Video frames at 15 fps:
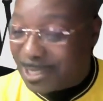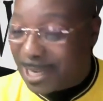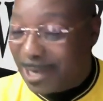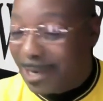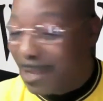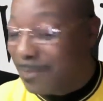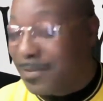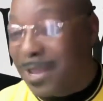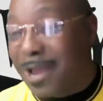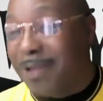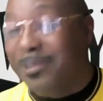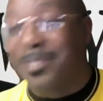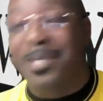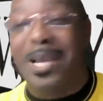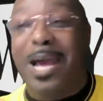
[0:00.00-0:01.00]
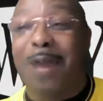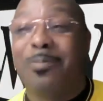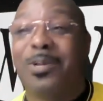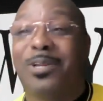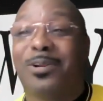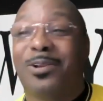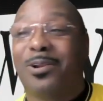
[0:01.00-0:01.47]
I love y'all. To God
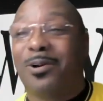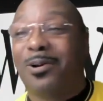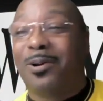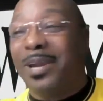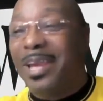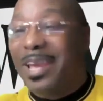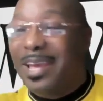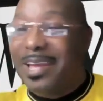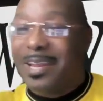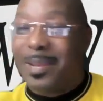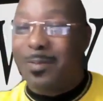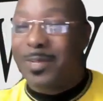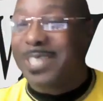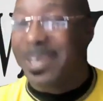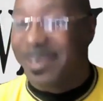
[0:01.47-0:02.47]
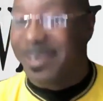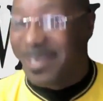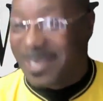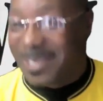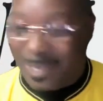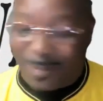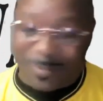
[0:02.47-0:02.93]
be the glory. Let me tell you
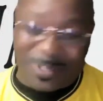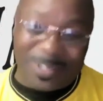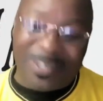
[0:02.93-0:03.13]
something.